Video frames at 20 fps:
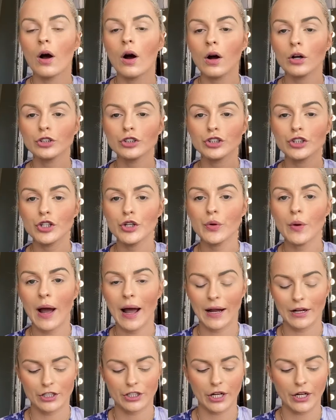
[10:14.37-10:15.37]
On to
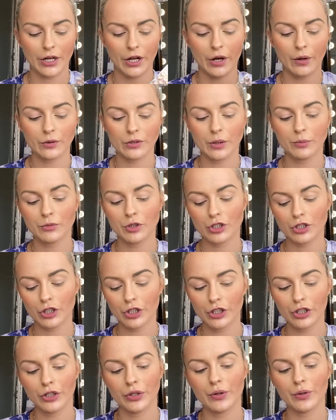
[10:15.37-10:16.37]
eyeshadow. So I'm just going
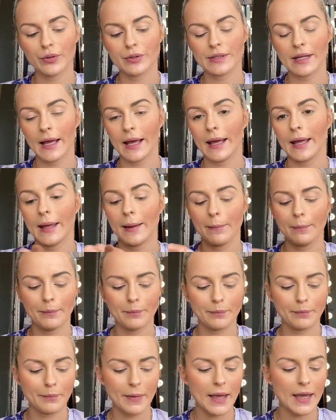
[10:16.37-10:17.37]
to use a
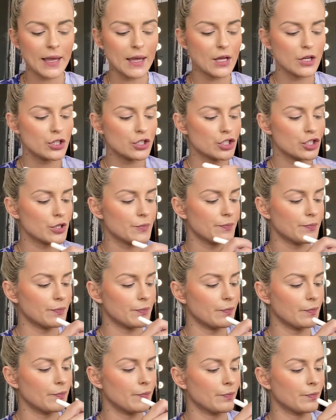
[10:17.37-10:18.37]
beige
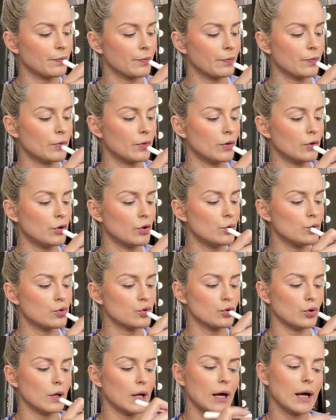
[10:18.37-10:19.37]

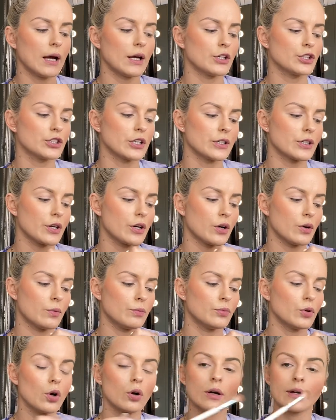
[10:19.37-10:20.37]
neutral eyeshadow. I'm
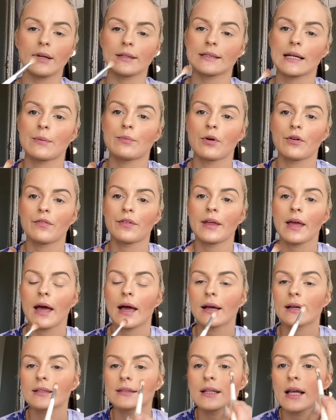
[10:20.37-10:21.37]
not going to tap off the
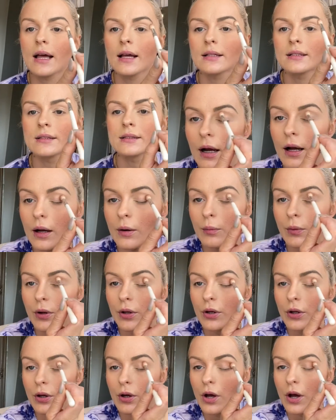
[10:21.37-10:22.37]
excess. Now we're going
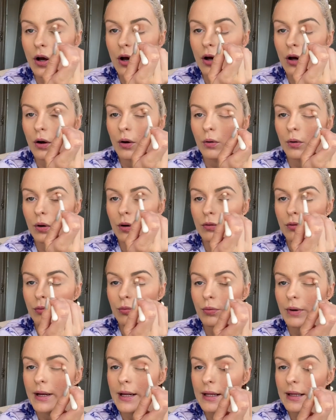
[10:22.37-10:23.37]
to go
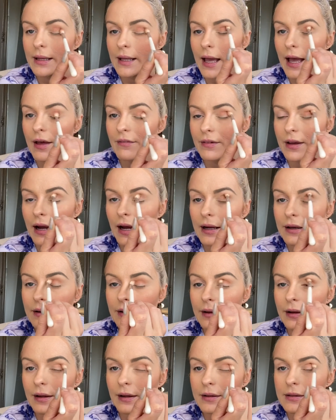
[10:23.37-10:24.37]
really heavy
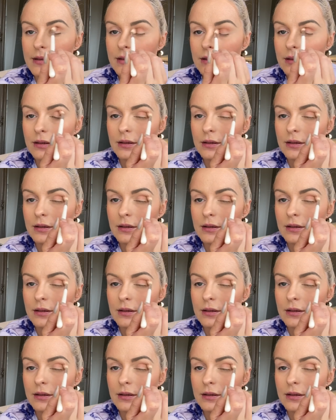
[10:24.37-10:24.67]
handed